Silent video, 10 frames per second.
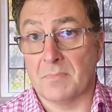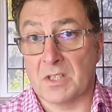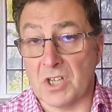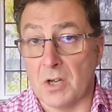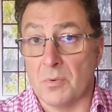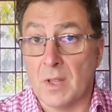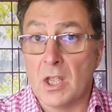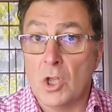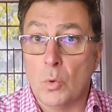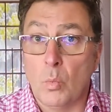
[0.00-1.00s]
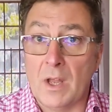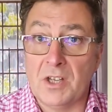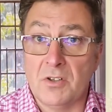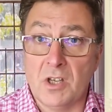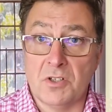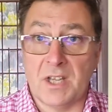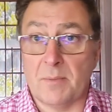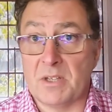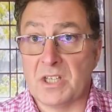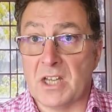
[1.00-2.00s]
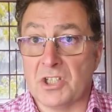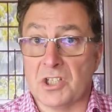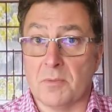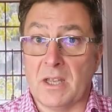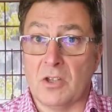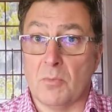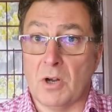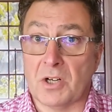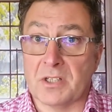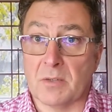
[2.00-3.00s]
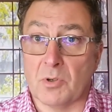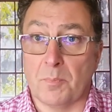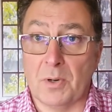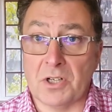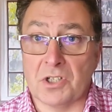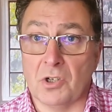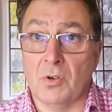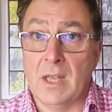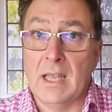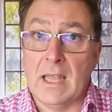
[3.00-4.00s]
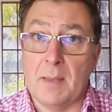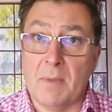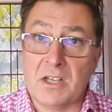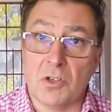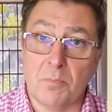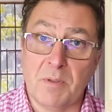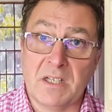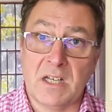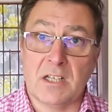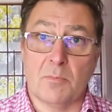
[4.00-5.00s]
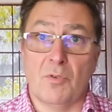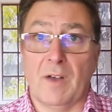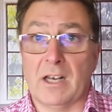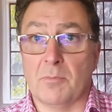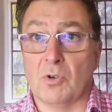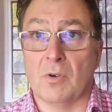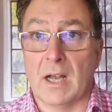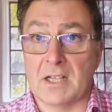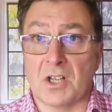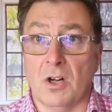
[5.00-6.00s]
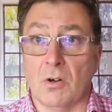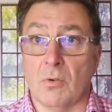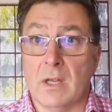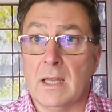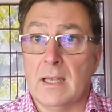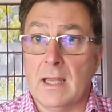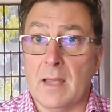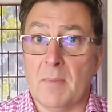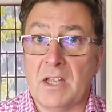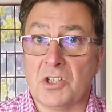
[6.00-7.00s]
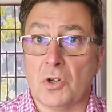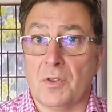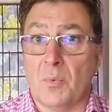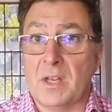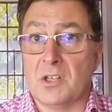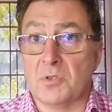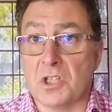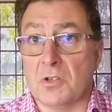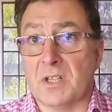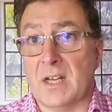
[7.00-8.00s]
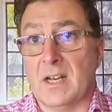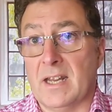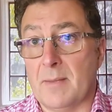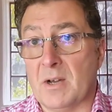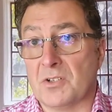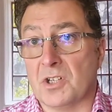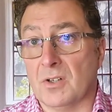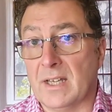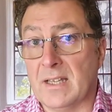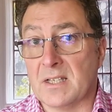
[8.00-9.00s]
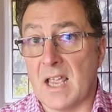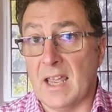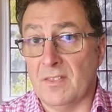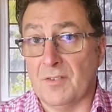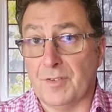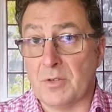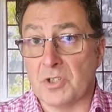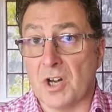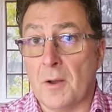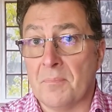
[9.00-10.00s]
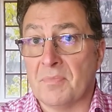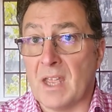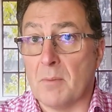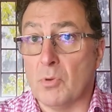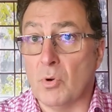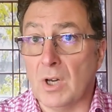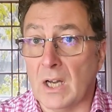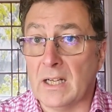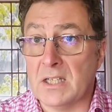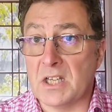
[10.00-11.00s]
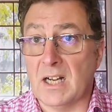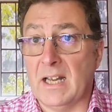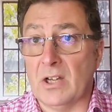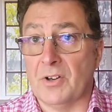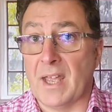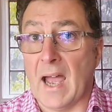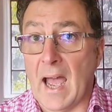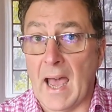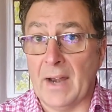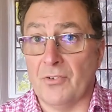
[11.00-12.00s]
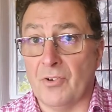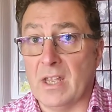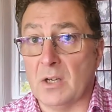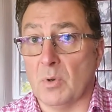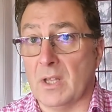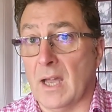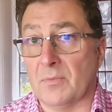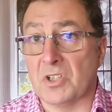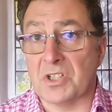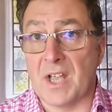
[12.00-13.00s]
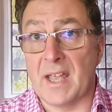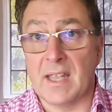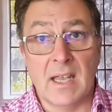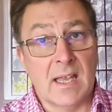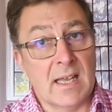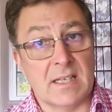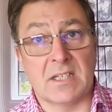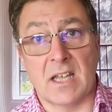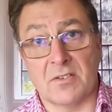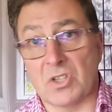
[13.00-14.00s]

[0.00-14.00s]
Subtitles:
So, when you use segmentation to make your marketing more personal, it makes your business more valuable as a whole. It makes sure that when you do send an email to your leads in the future, they are more likely to click on it and read what you have to say instead of